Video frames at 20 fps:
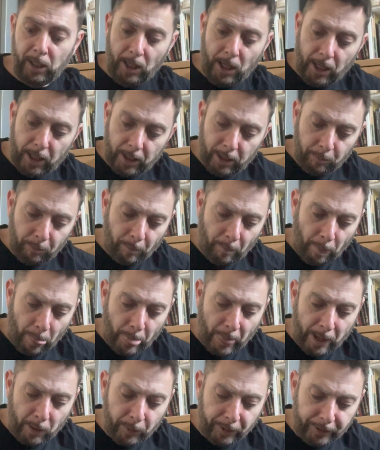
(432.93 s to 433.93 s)

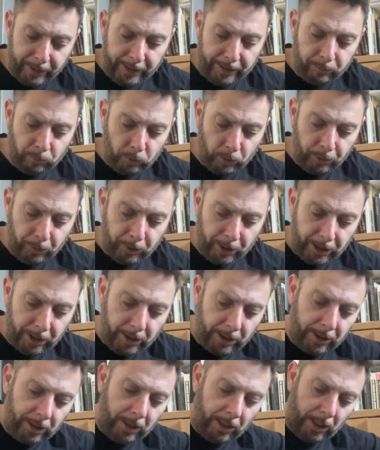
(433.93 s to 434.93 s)
Now when I had a
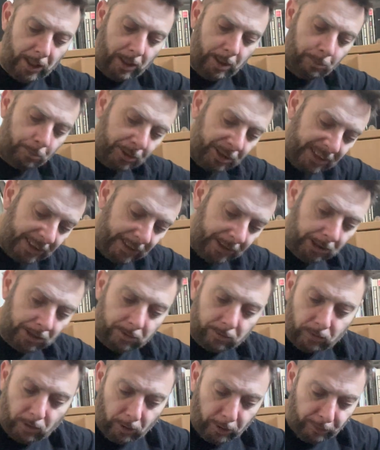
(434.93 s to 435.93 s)
Ruger
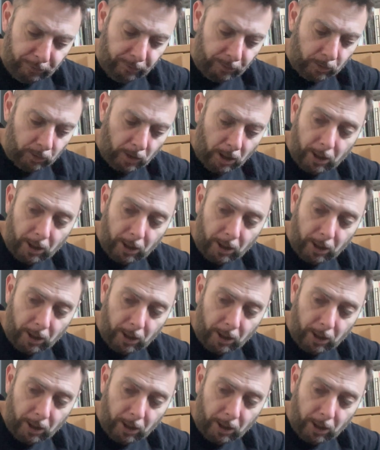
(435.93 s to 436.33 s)
Precision rifle,